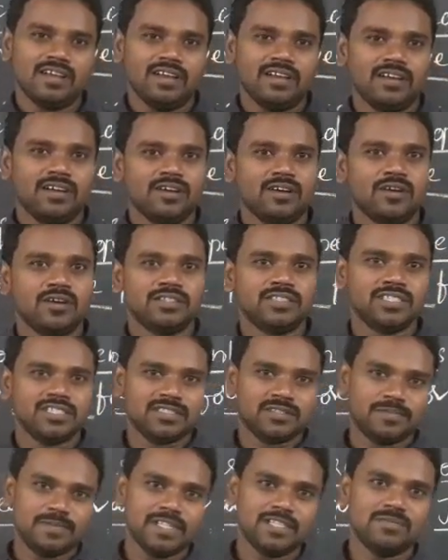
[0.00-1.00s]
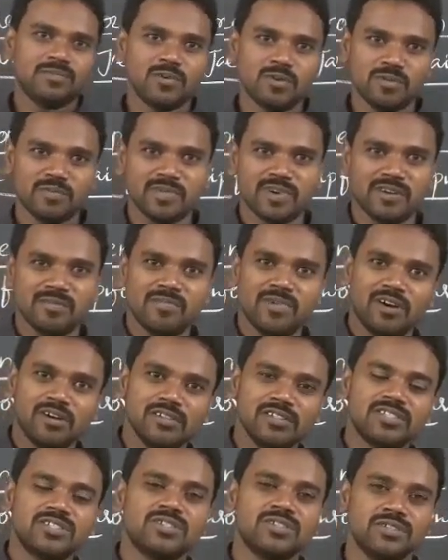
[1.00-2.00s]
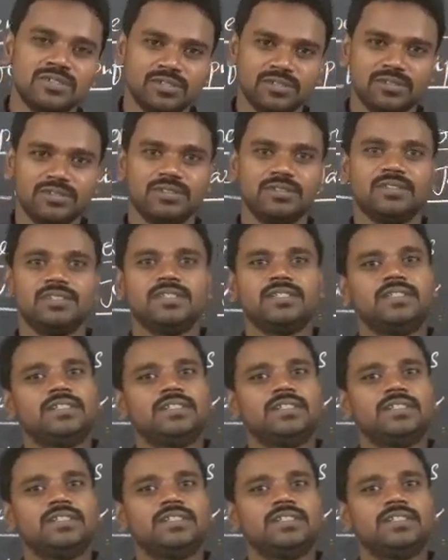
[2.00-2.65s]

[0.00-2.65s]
Jasprit Bumrah balls to